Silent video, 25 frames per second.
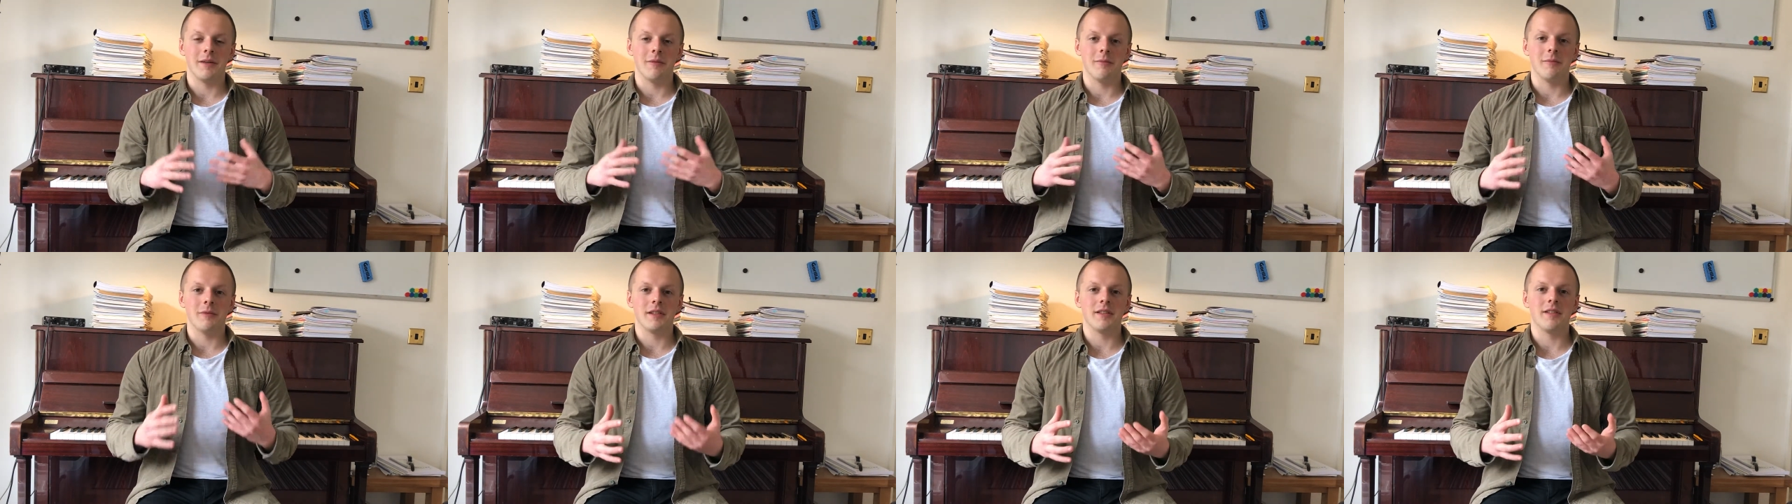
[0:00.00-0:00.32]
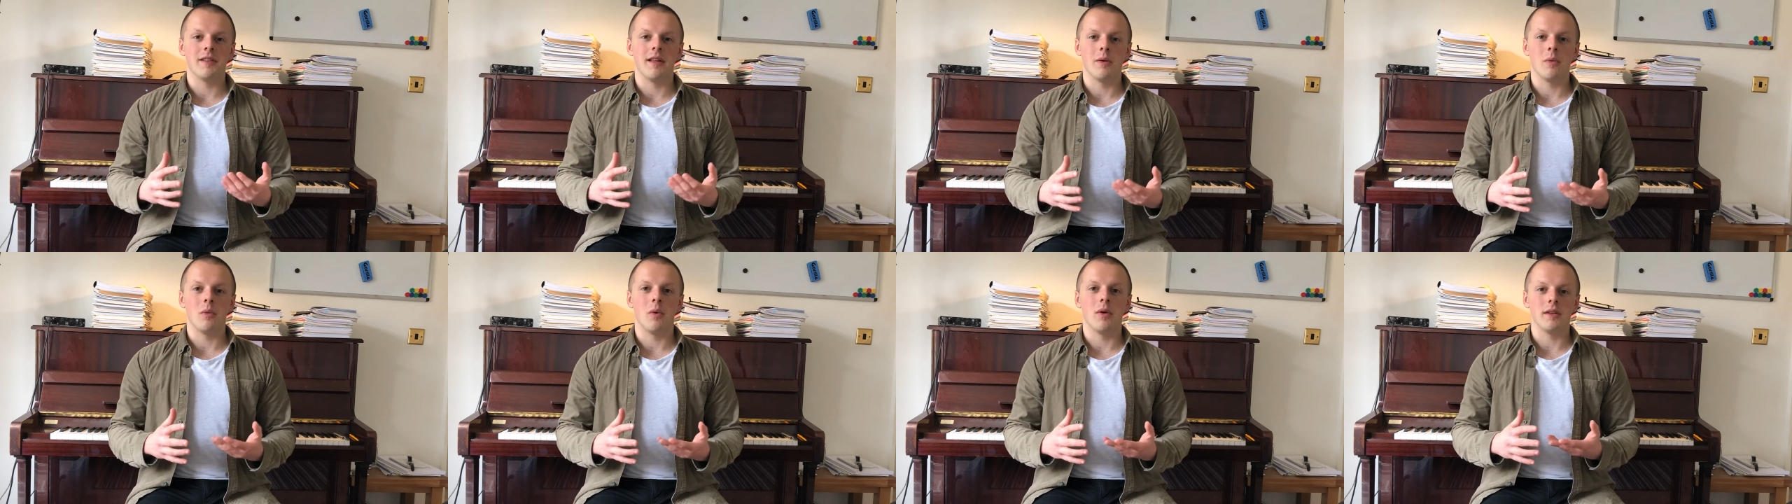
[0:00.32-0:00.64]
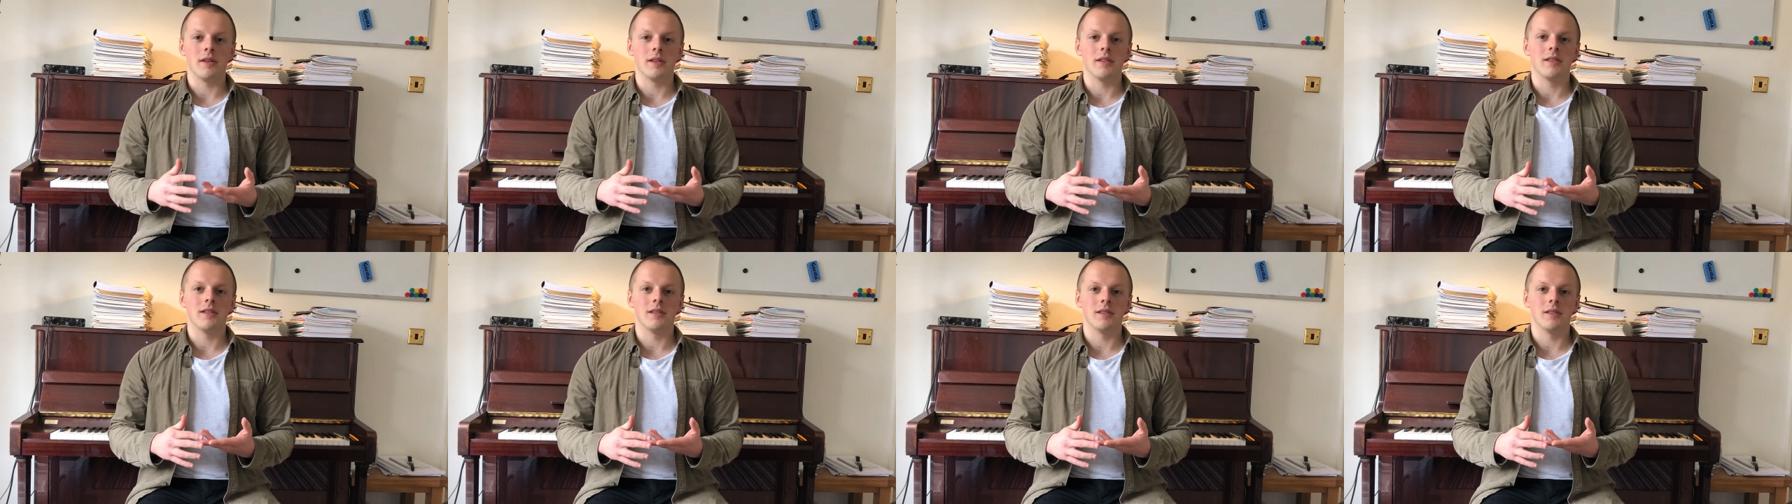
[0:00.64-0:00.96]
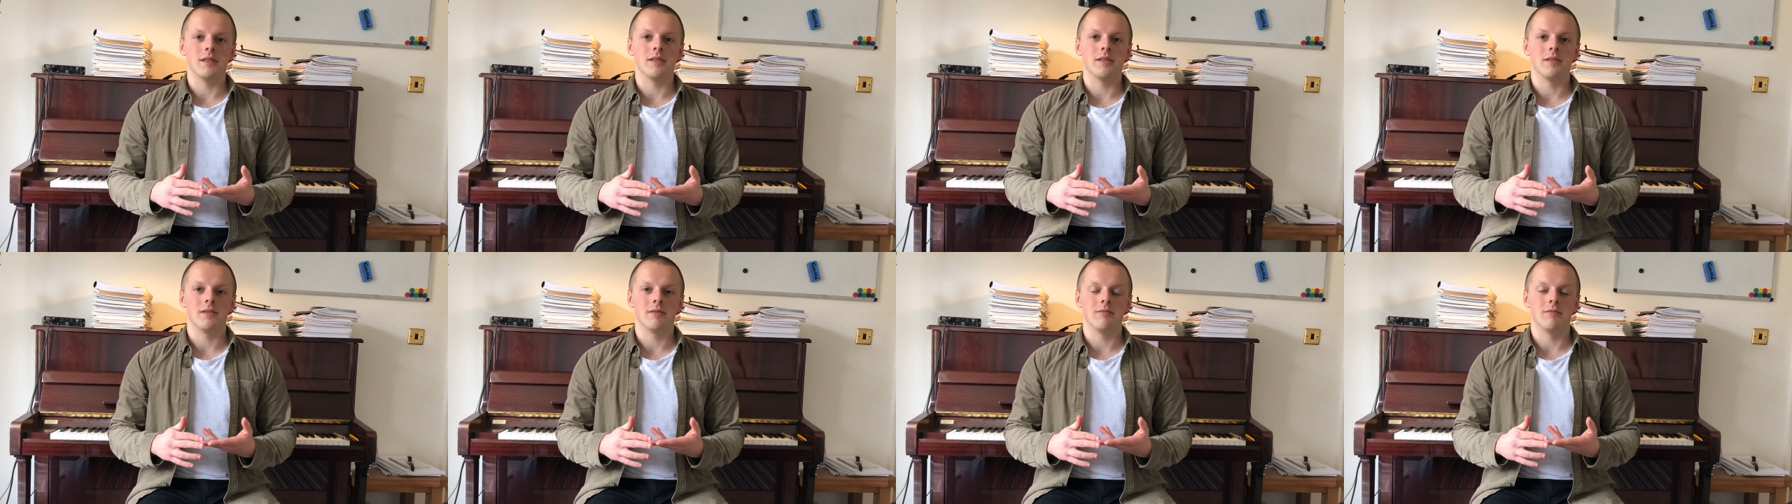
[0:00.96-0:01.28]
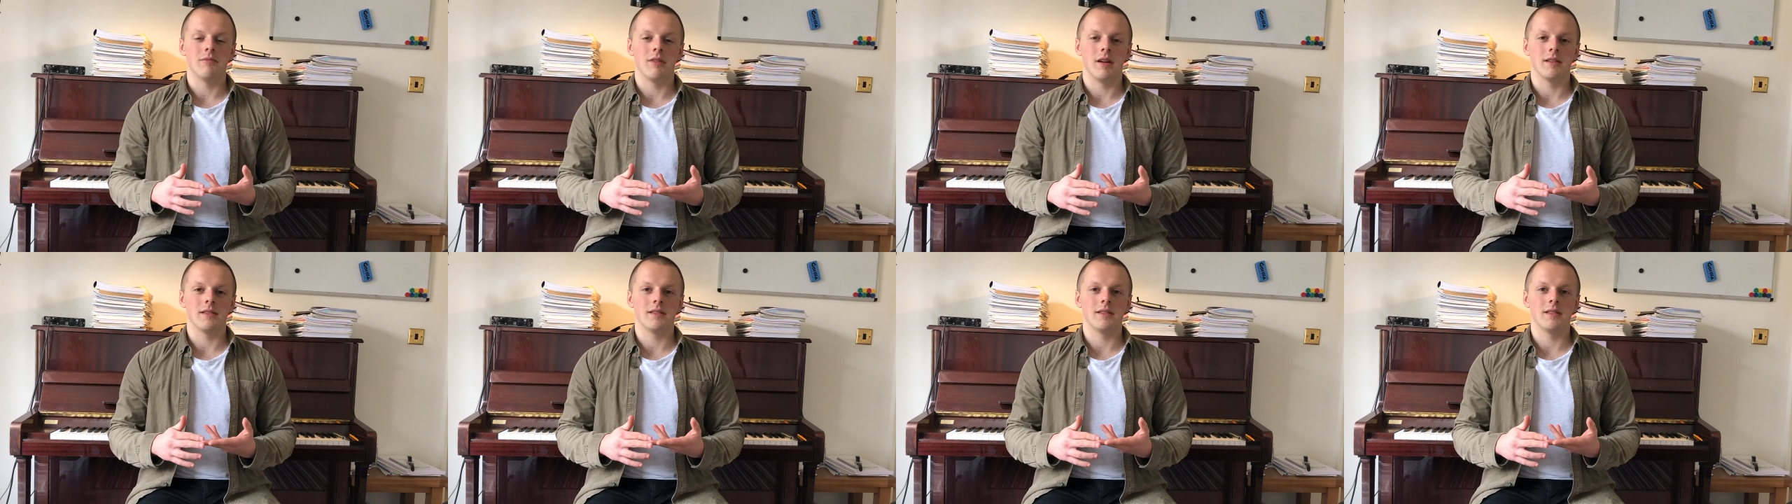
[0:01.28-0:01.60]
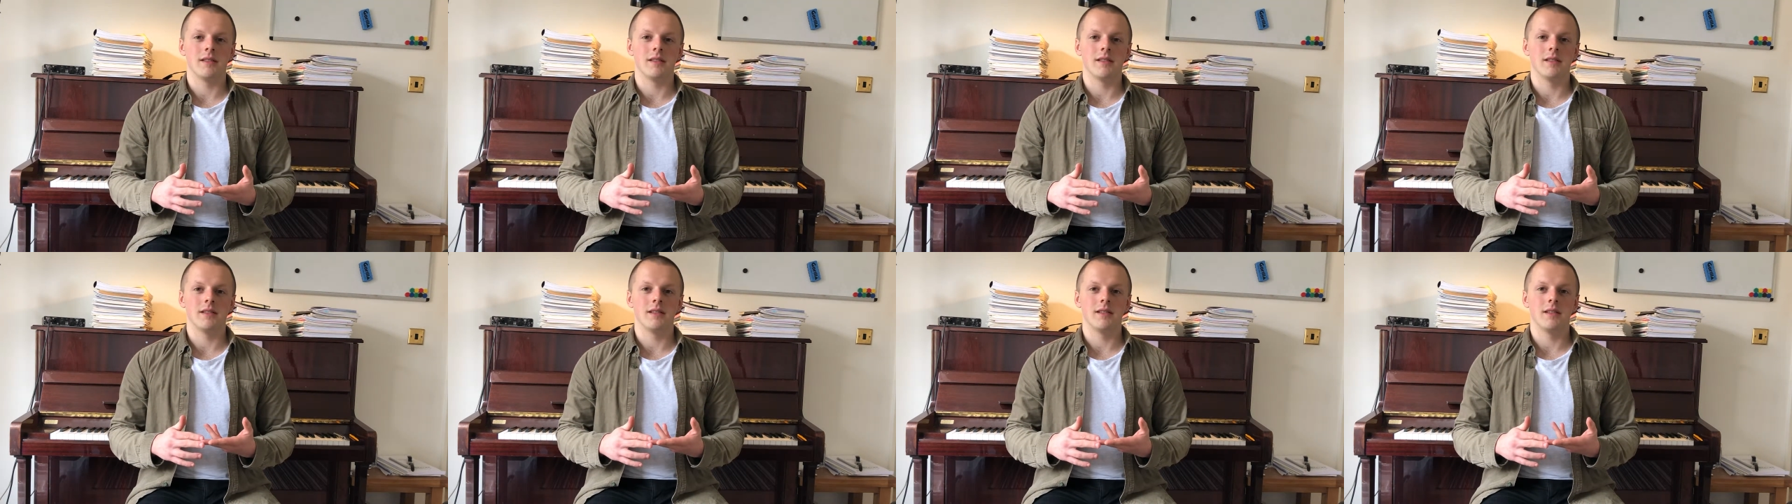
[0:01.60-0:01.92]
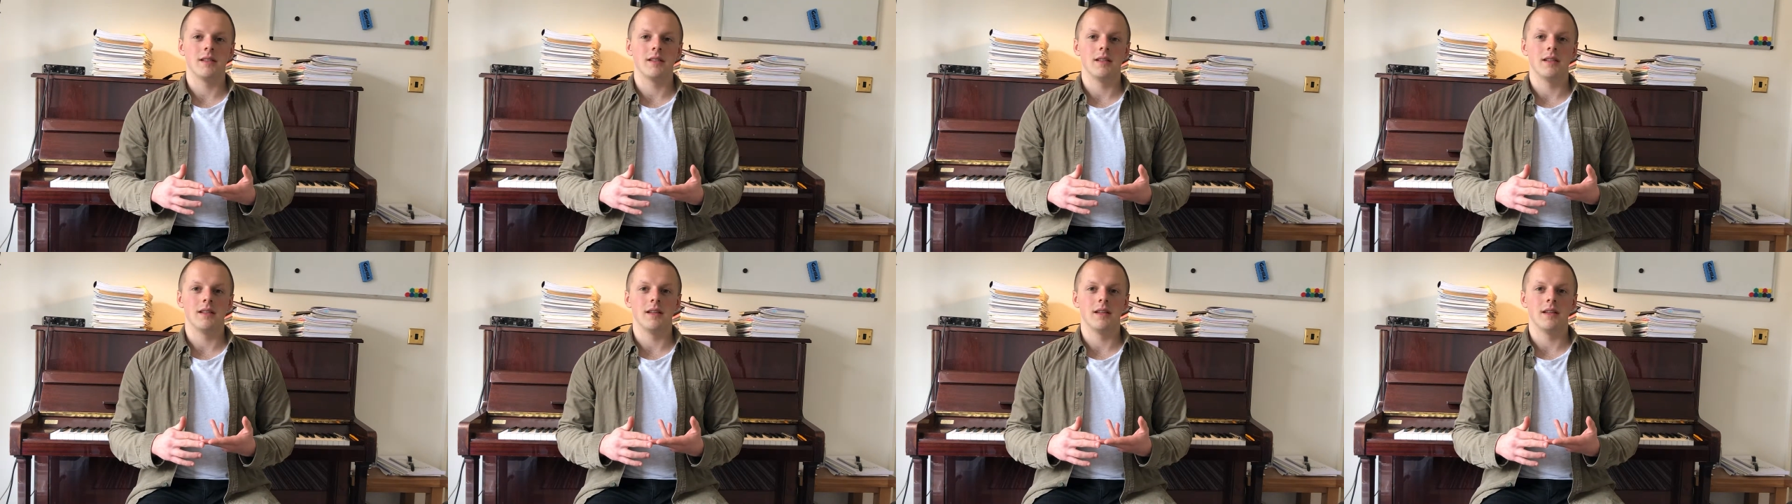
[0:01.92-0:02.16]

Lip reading: in which they want to practice,